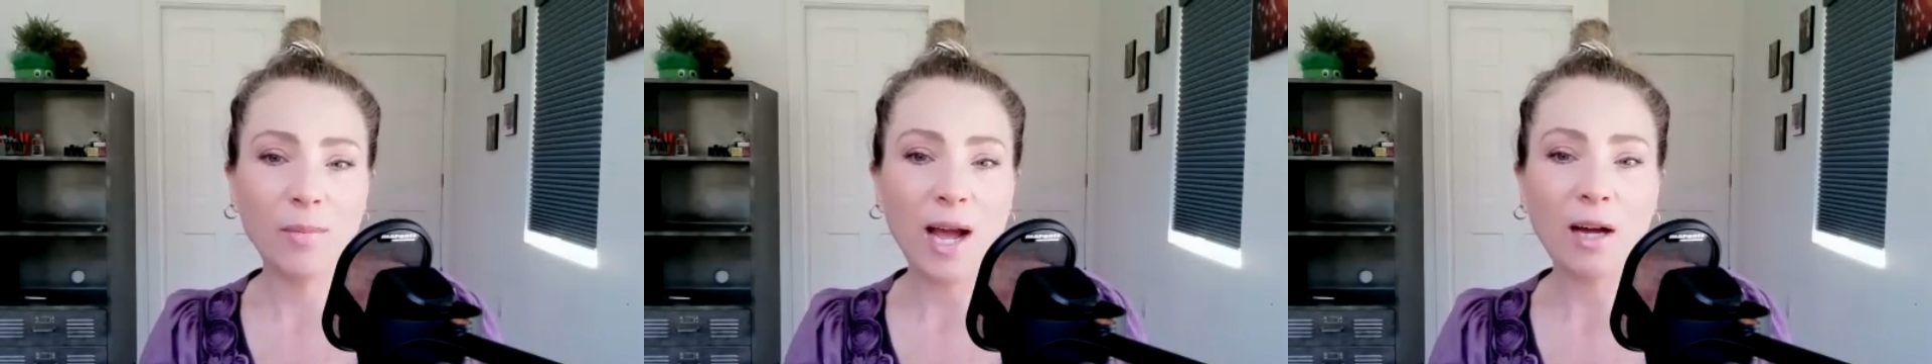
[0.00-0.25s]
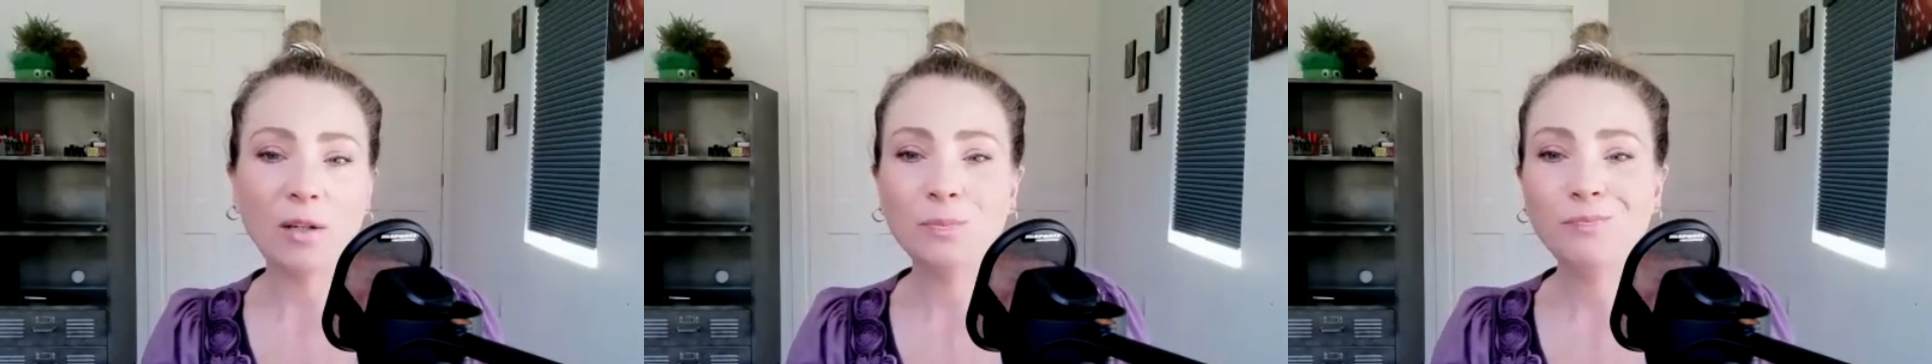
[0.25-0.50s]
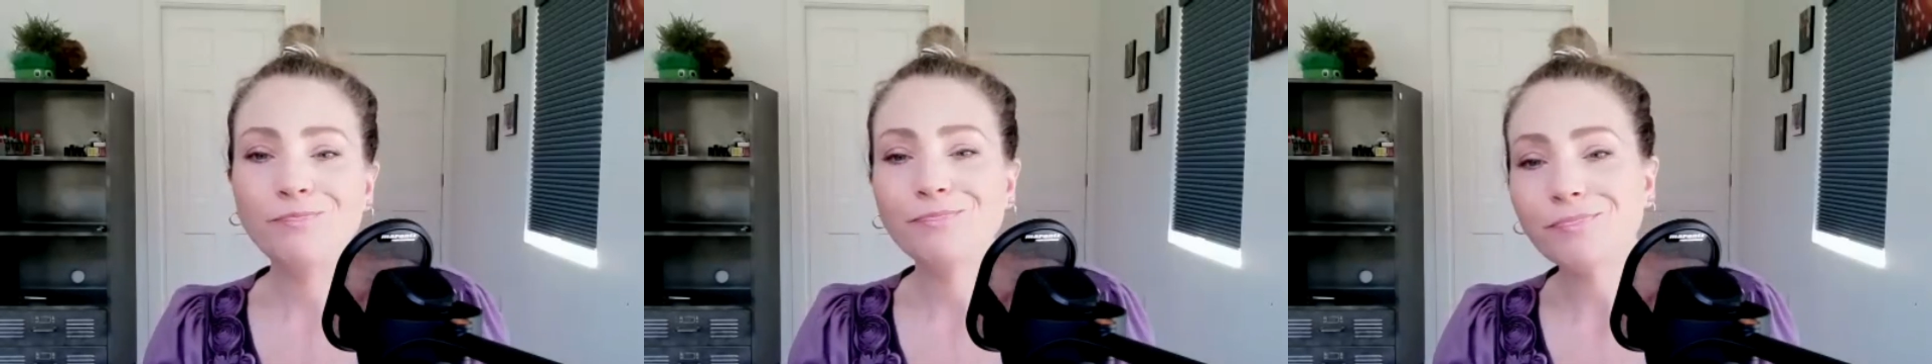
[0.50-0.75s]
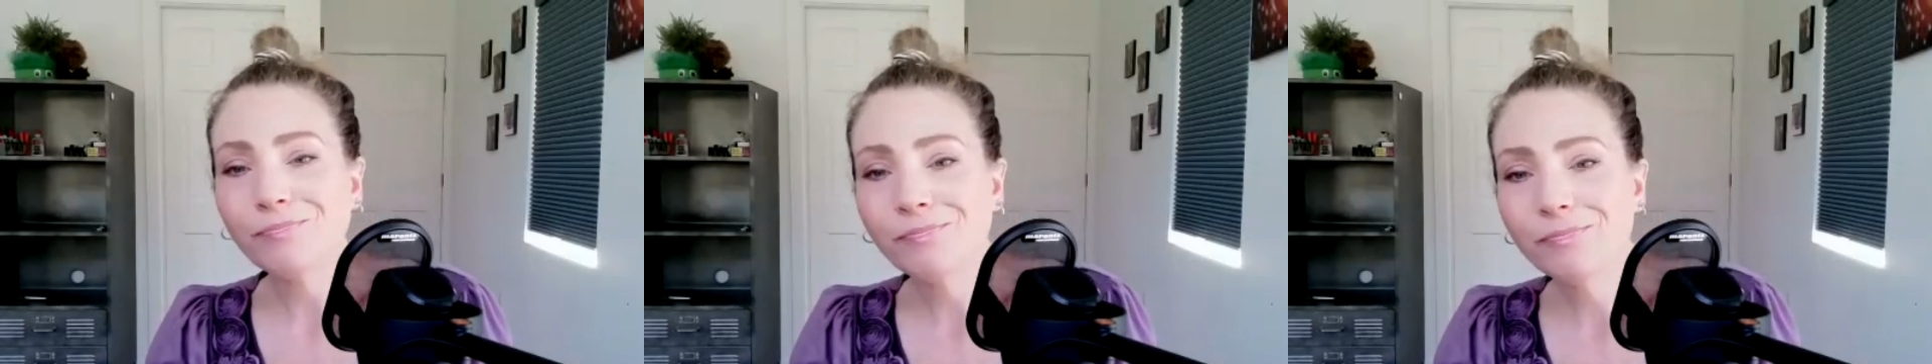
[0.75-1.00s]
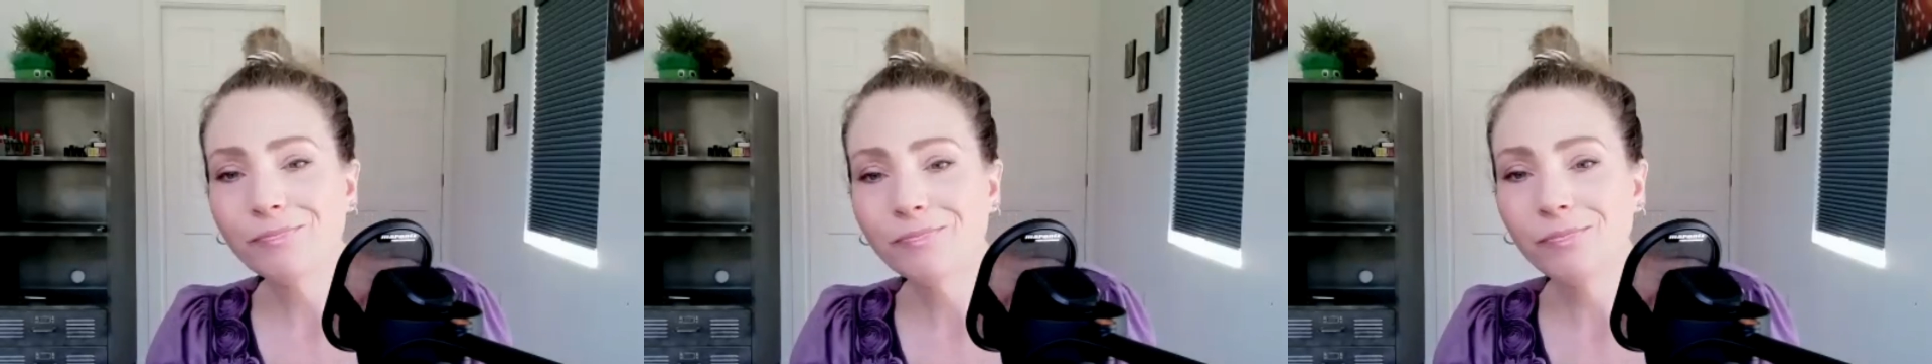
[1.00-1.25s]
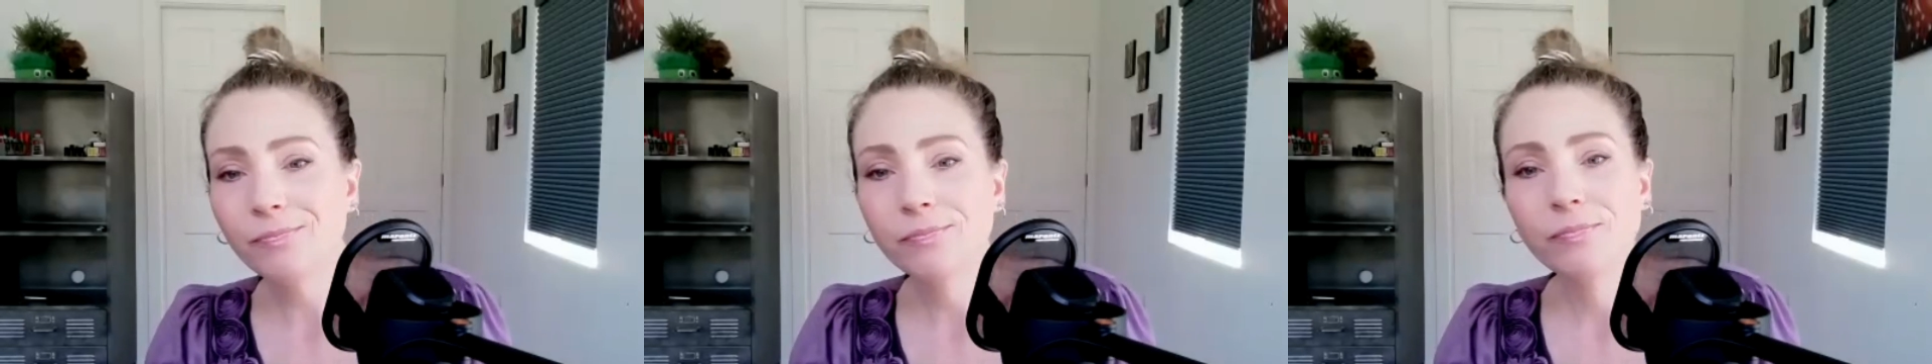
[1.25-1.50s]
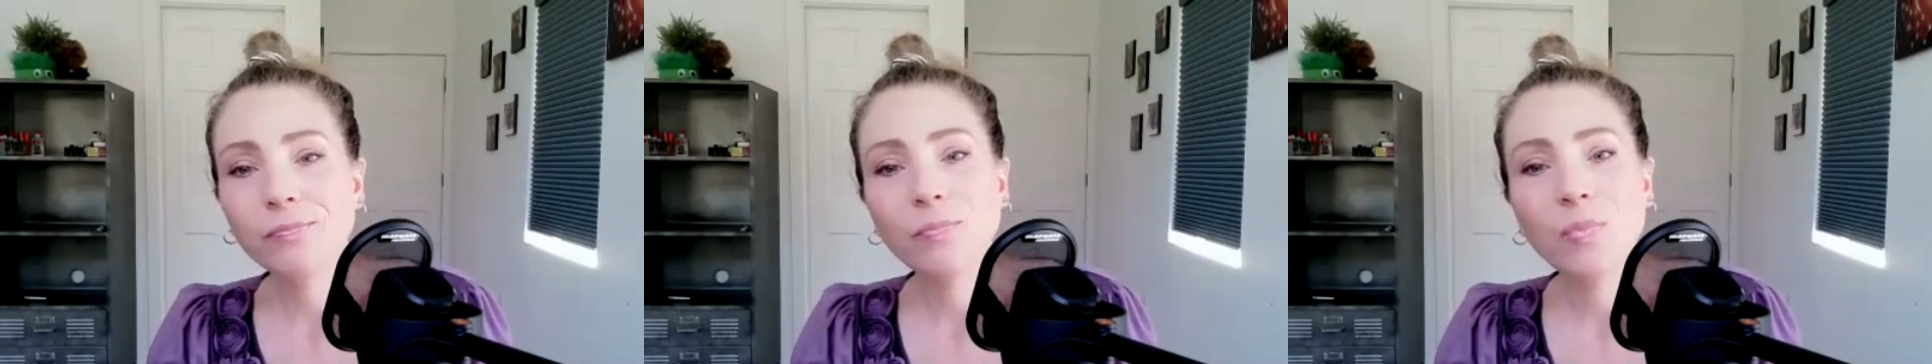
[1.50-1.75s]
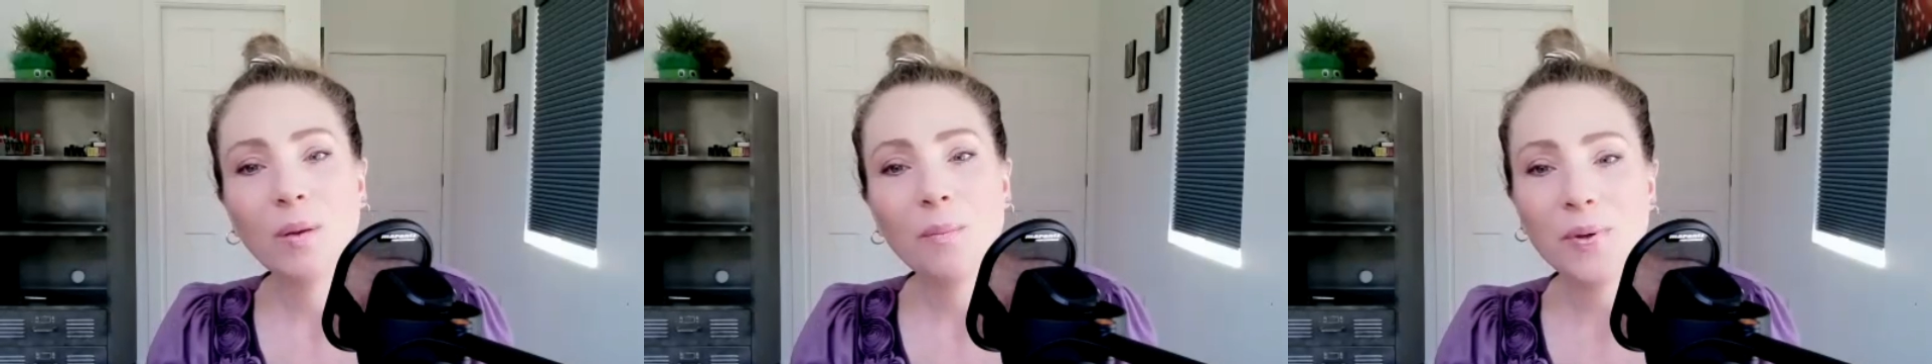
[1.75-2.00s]
now,
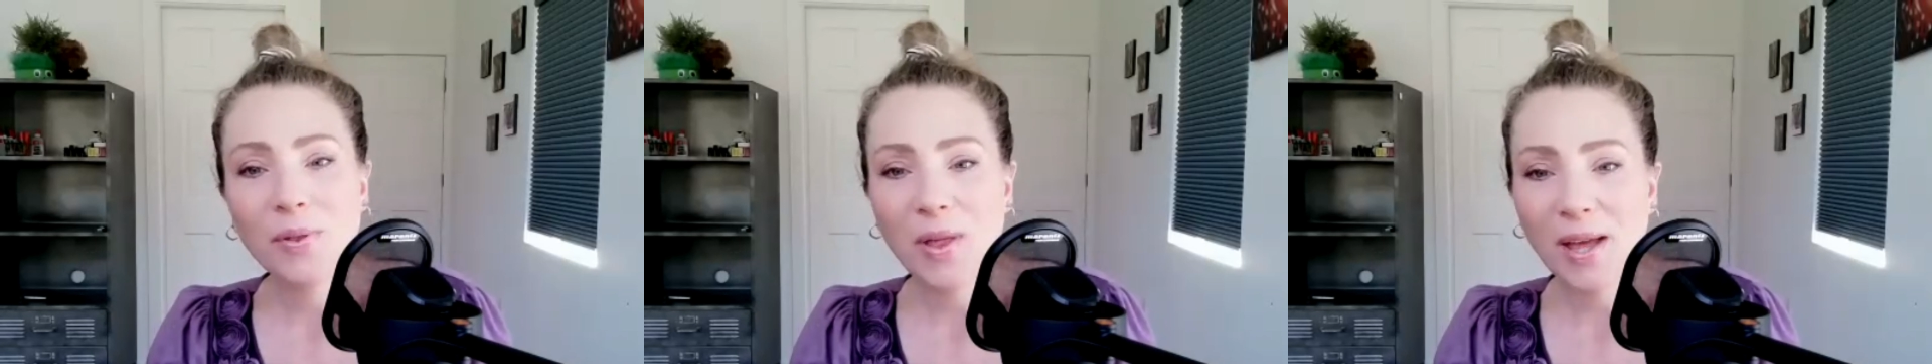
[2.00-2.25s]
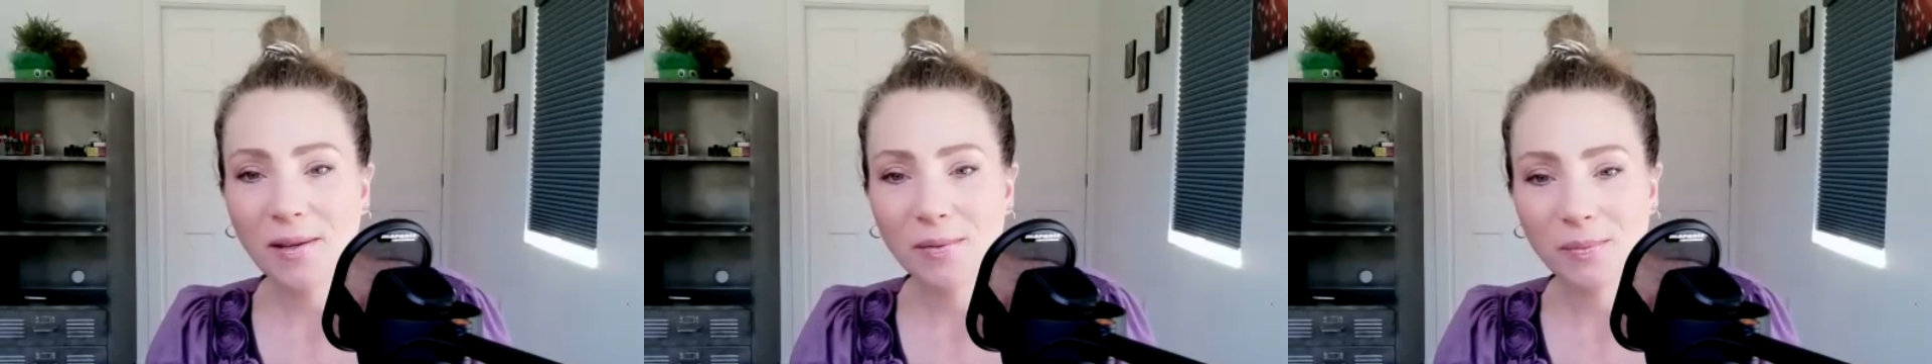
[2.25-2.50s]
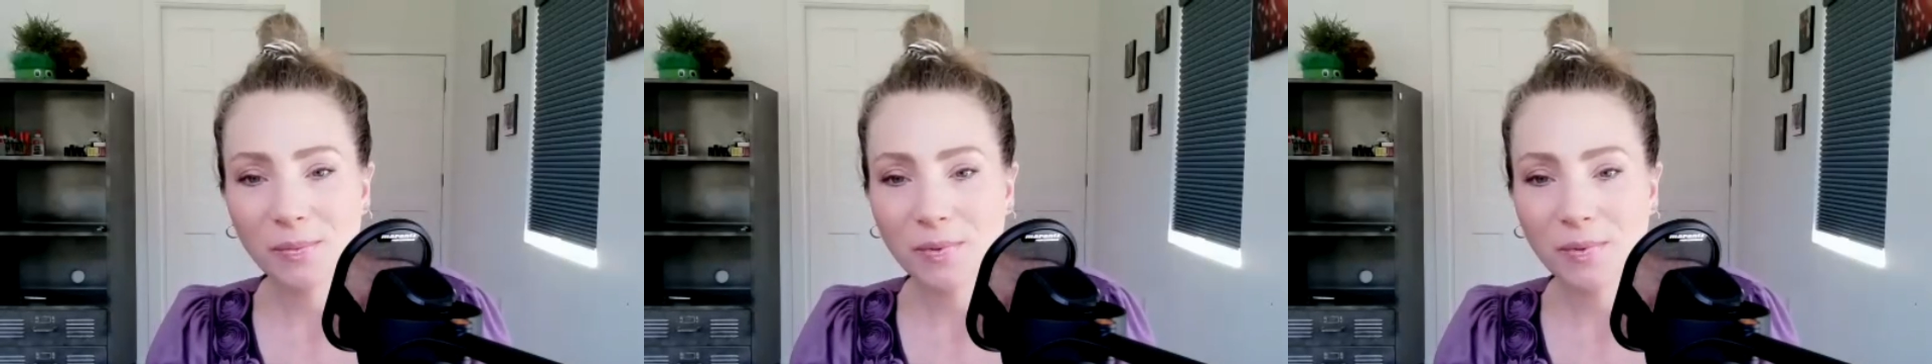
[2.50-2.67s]
but like,